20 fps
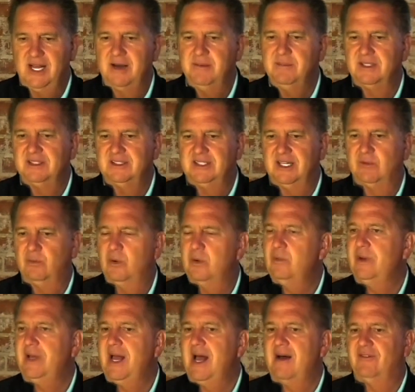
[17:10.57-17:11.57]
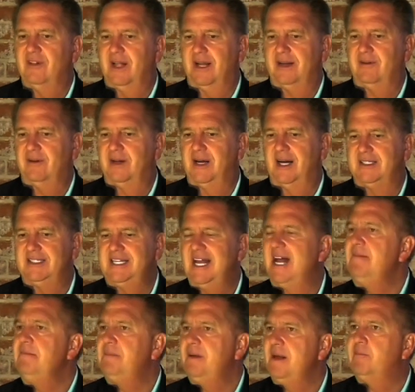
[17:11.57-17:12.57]
months in, would we have like
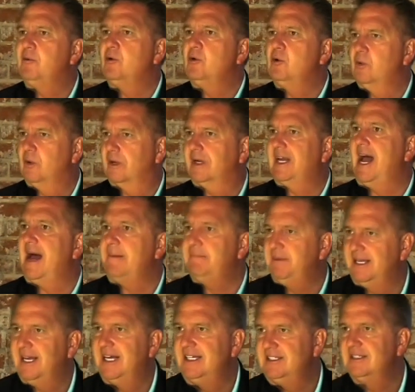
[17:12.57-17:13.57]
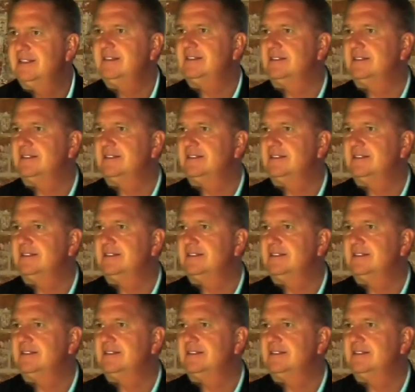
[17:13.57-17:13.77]
10 people who were capping agents?